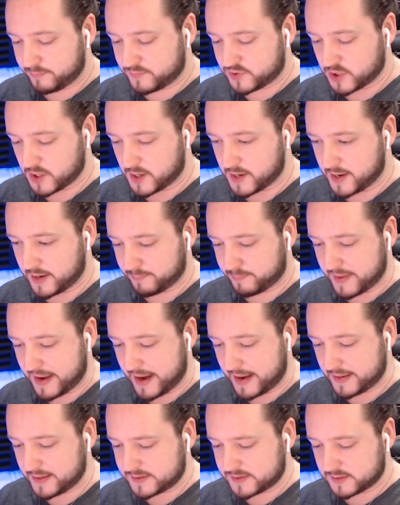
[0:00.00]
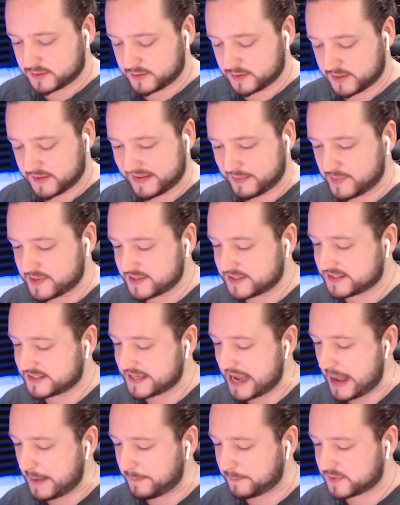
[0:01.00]
giant bandit, and then we
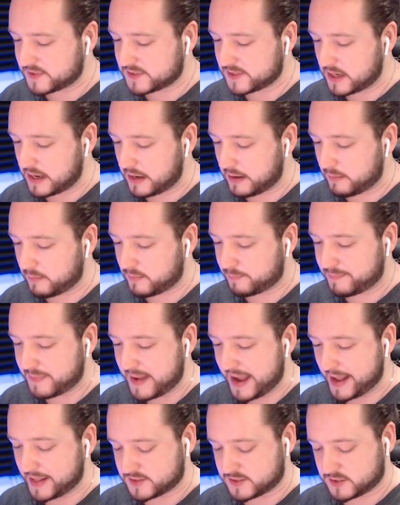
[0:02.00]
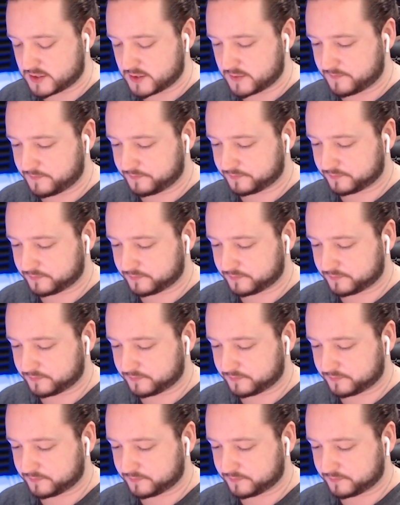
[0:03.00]
zap some bats.